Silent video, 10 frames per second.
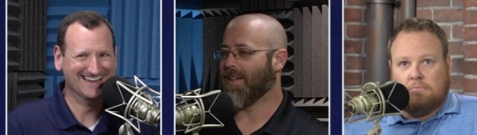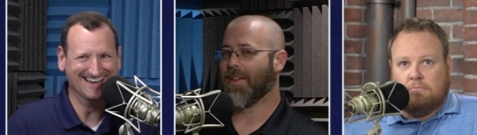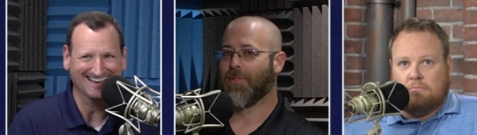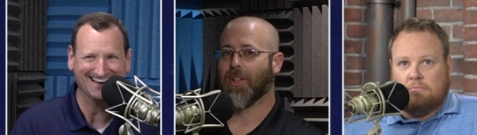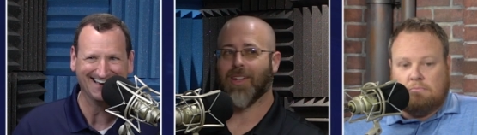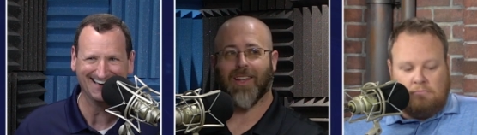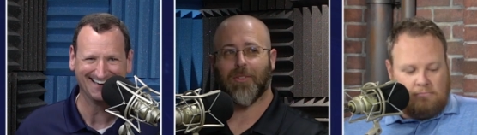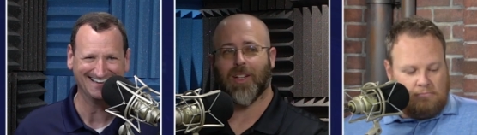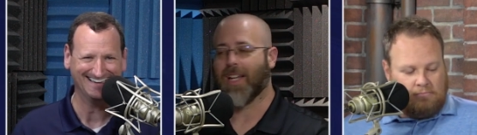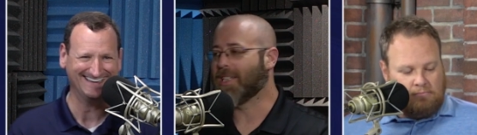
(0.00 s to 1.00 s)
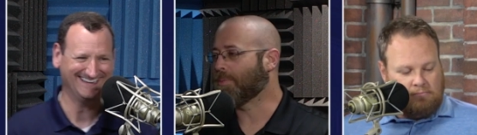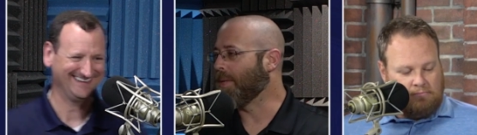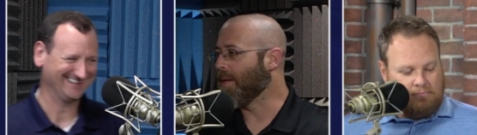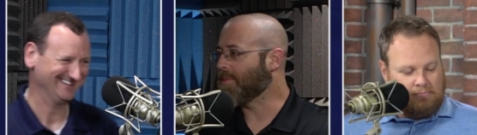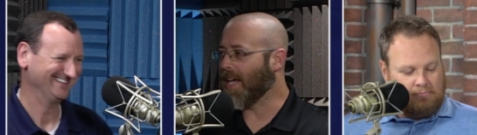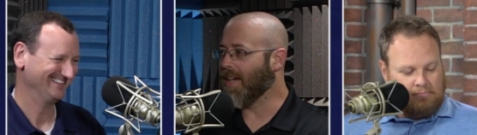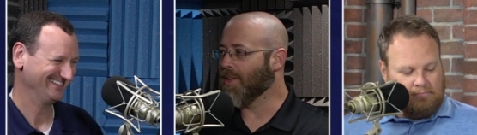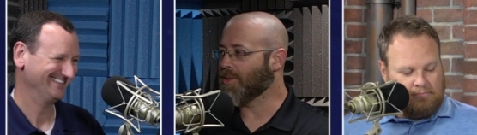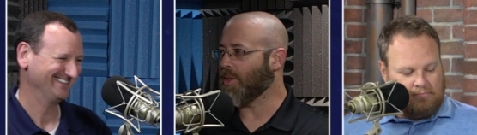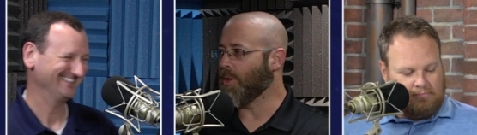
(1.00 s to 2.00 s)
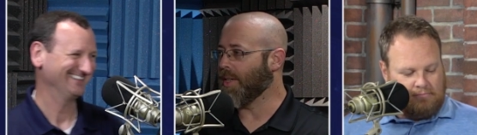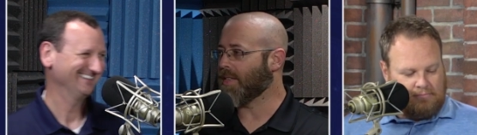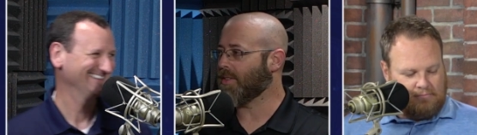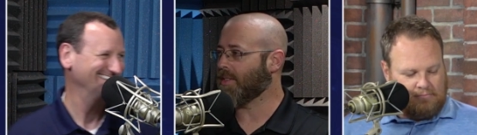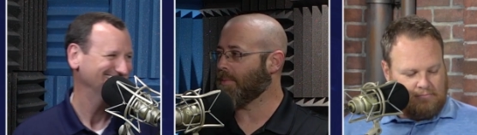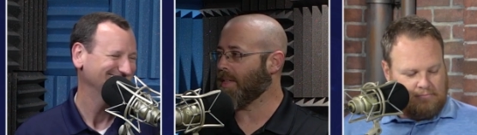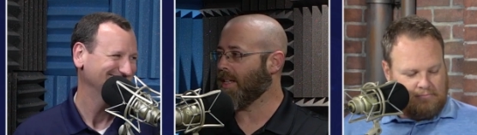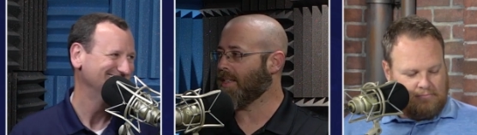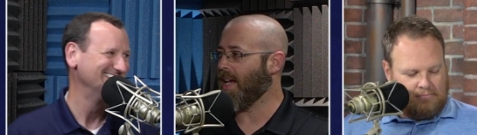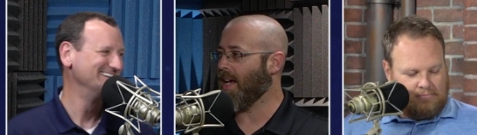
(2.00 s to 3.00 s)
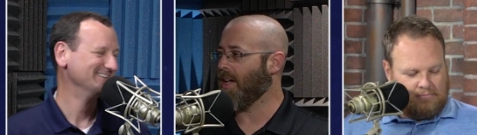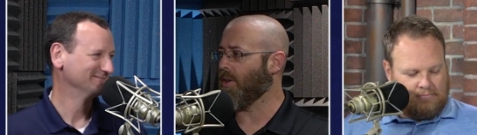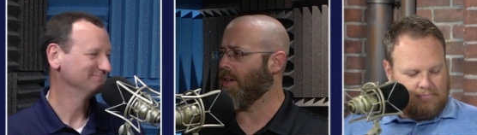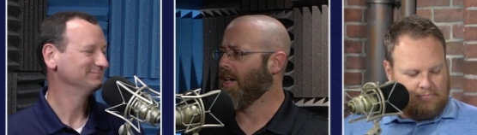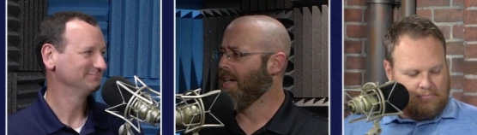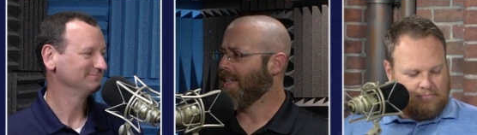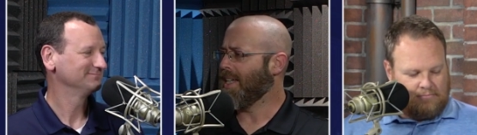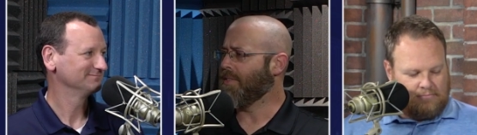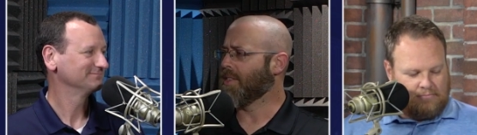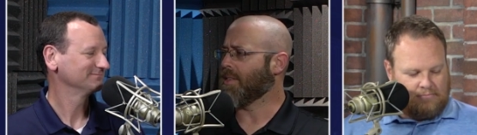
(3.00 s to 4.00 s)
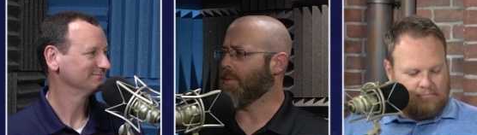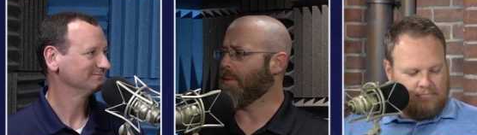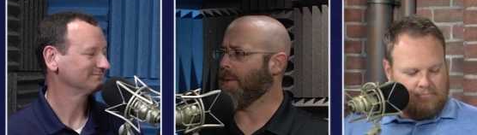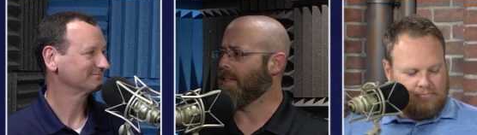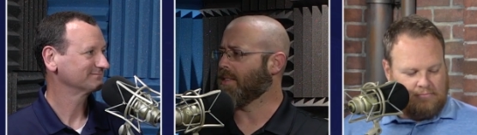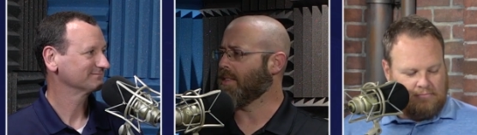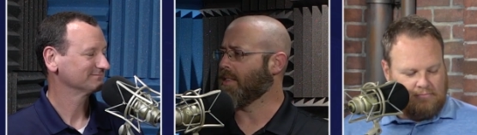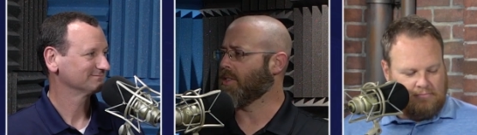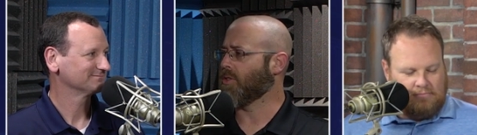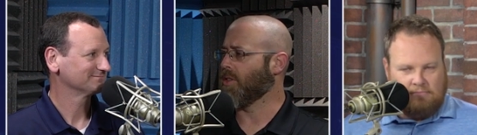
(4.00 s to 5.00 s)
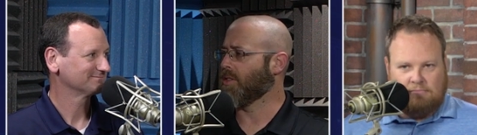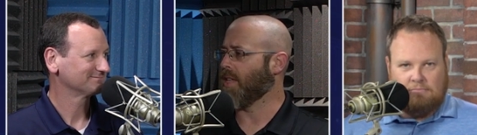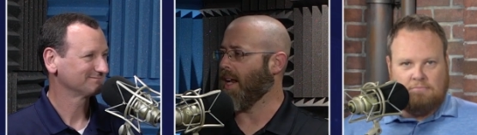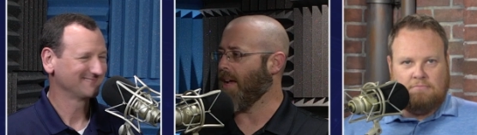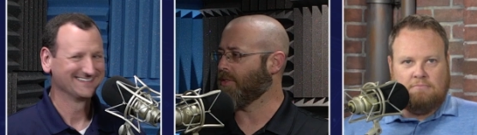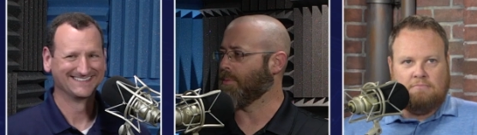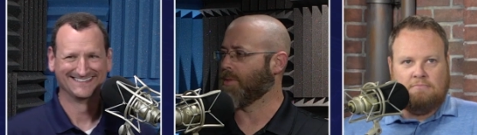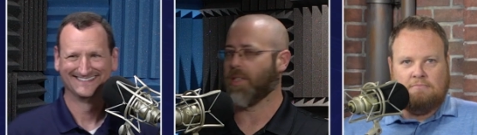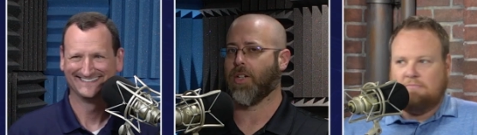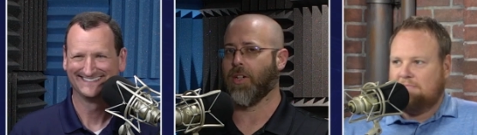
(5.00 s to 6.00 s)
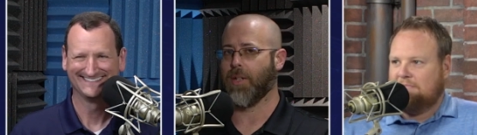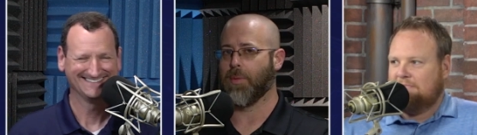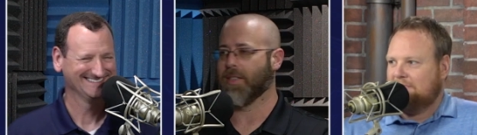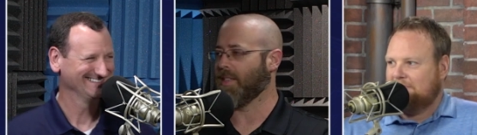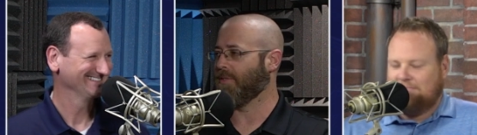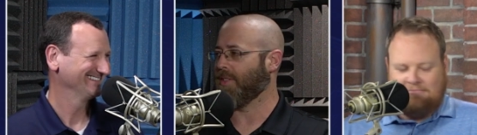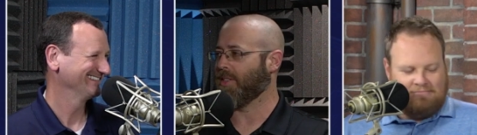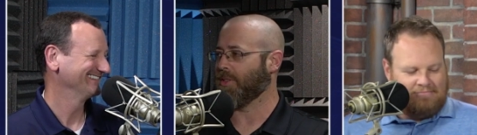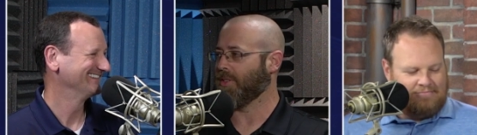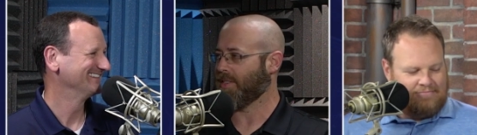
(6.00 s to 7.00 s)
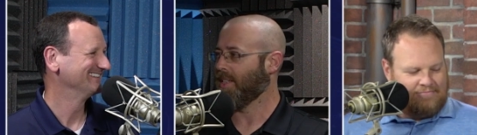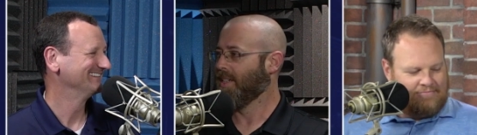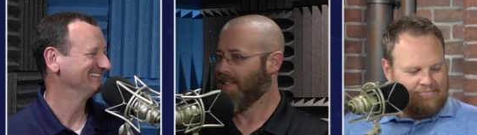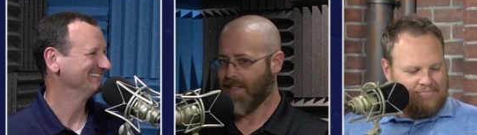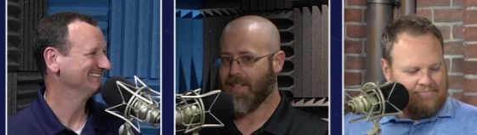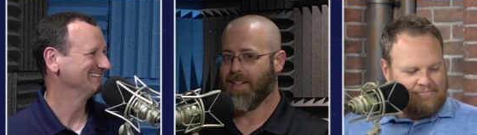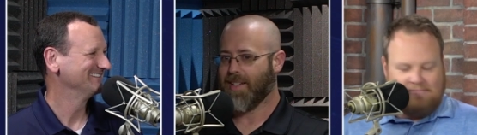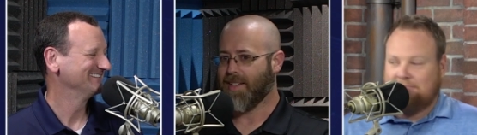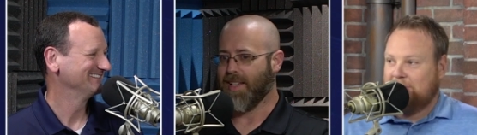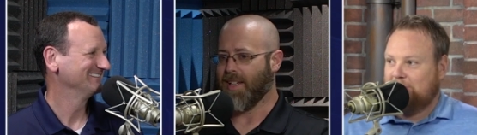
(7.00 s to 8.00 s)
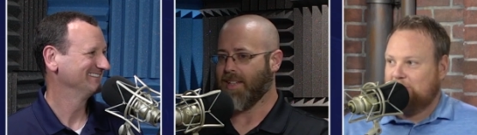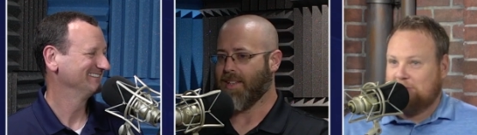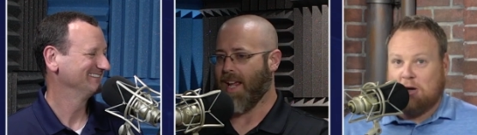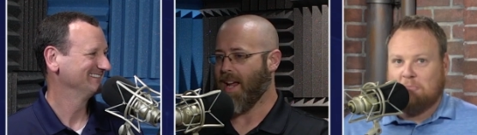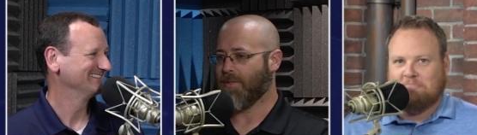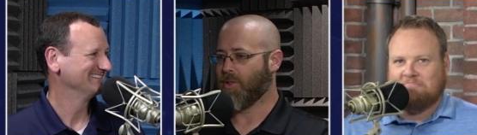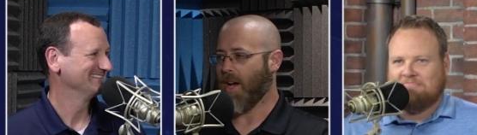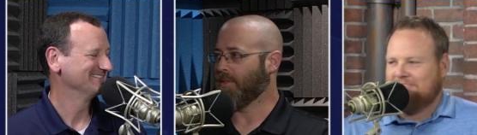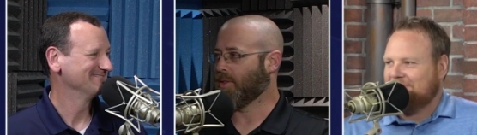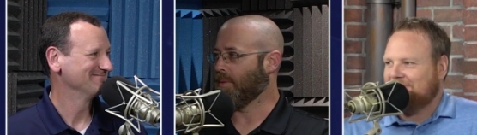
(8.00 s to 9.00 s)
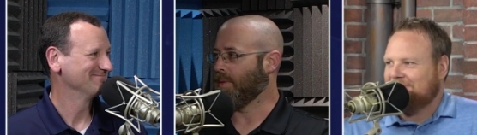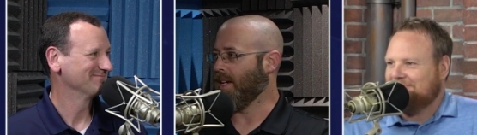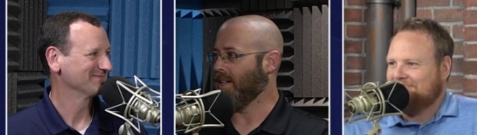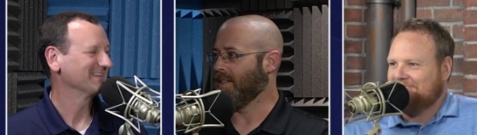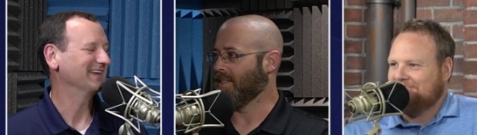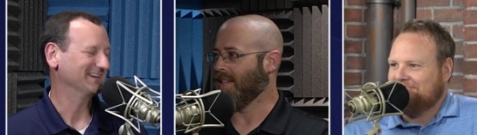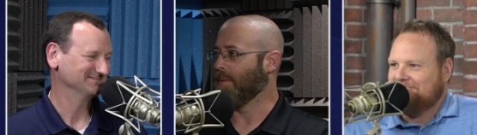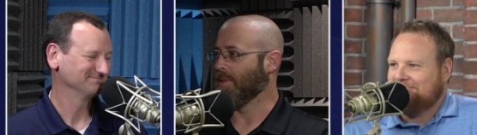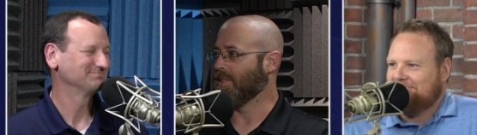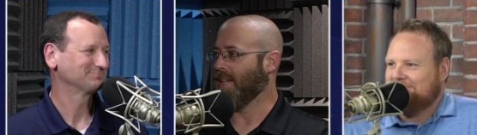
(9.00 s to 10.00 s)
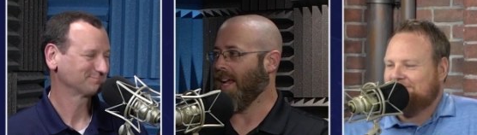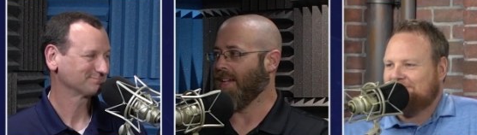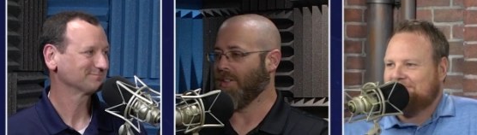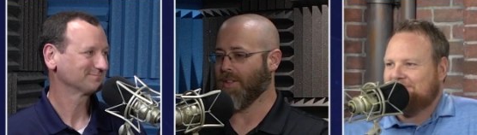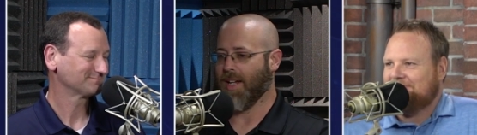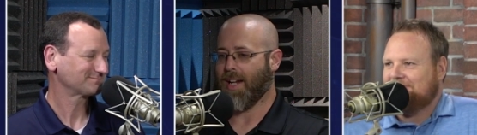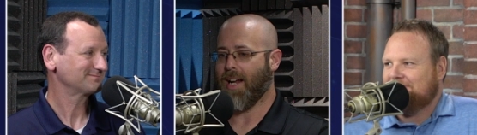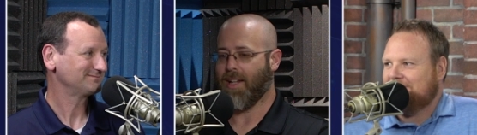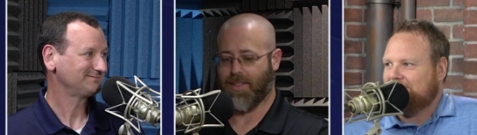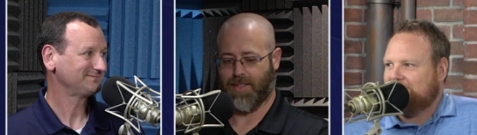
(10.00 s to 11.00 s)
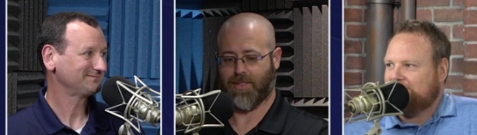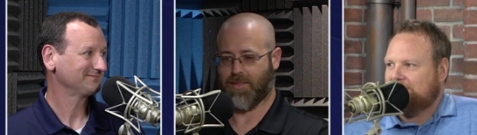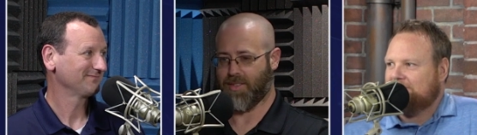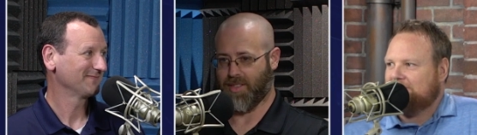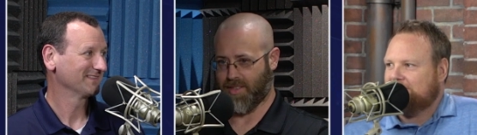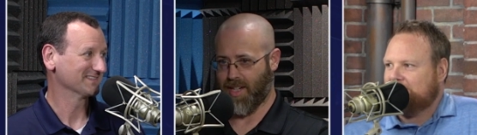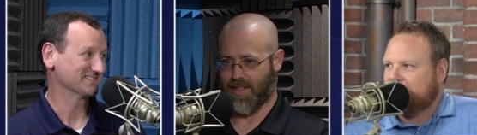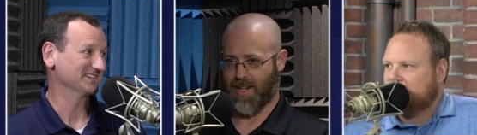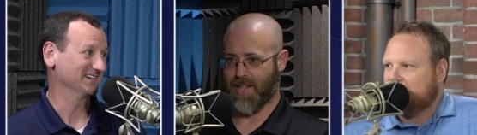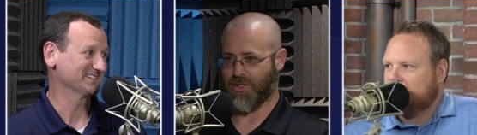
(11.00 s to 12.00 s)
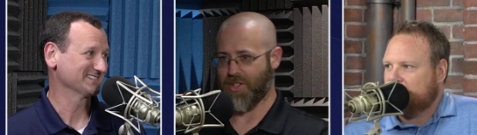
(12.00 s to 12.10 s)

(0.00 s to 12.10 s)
Speaker 1: if you if you like spin up Tails or Whonix or something like that, or even some of the pentesting tools that have some security the they have JavaScript in it disabled, yeah. and you're like, ah, this this site this sucks.